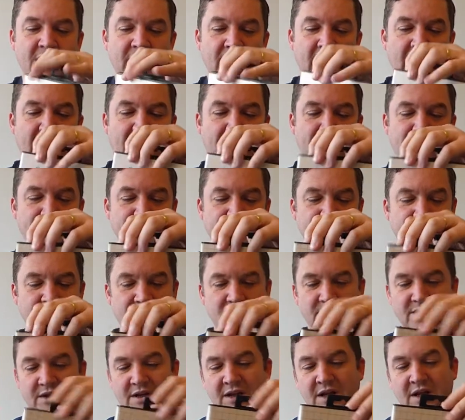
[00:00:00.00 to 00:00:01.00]

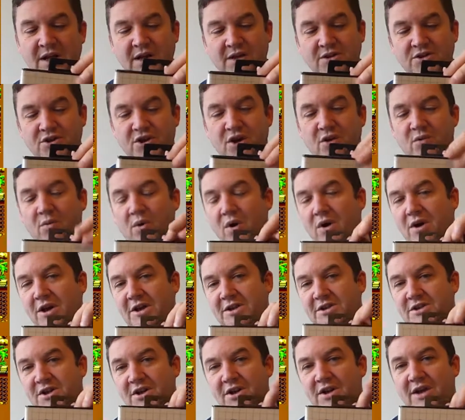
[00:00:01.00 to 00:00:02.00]
Absolutely. Do you know what?
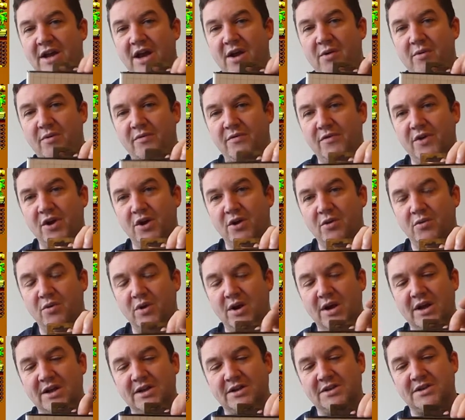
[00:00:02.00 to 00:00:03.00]
It's going to get a review,
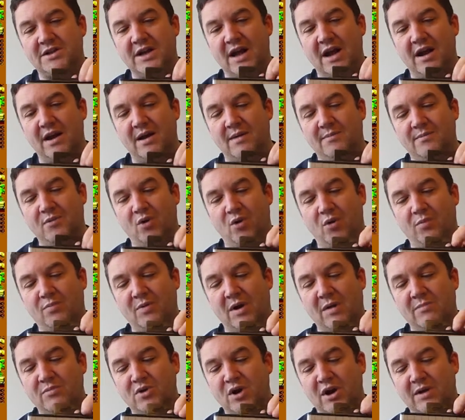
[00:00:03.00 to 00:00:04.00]
or
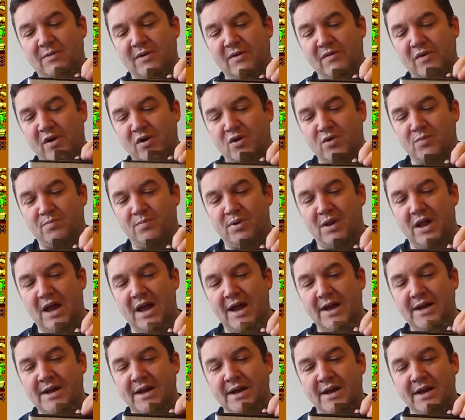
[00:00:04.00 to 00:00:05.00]
I'm going to give it a good
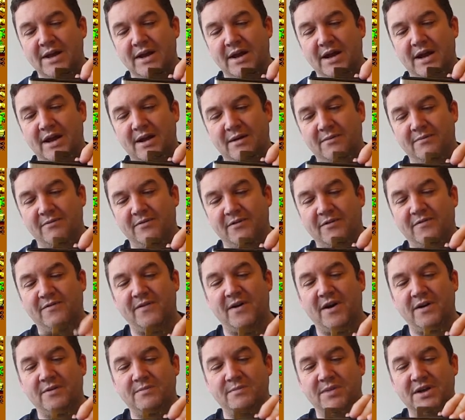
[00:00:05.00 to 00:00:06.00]
play for
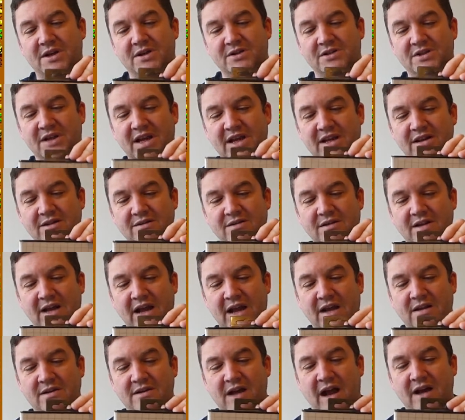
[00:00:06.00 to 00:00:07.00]
fun, because it
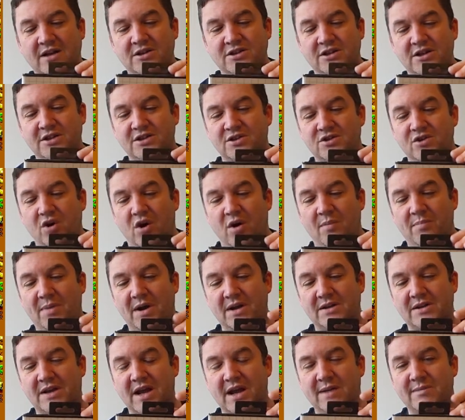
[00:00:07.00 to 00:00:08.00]
actually is not a
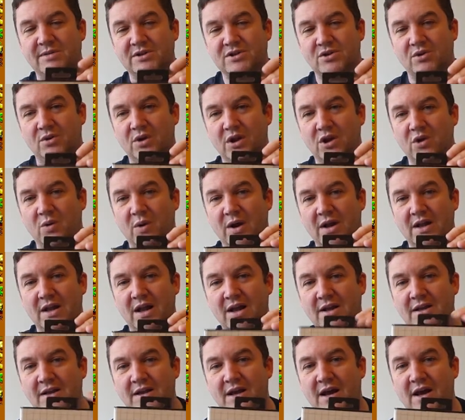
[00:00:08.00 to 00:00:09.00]
bad game at all. I quite
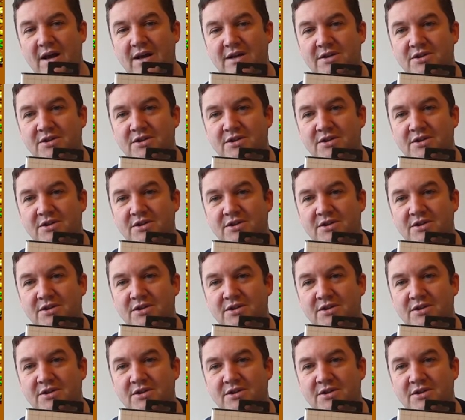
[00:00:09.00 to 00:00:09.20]
like that.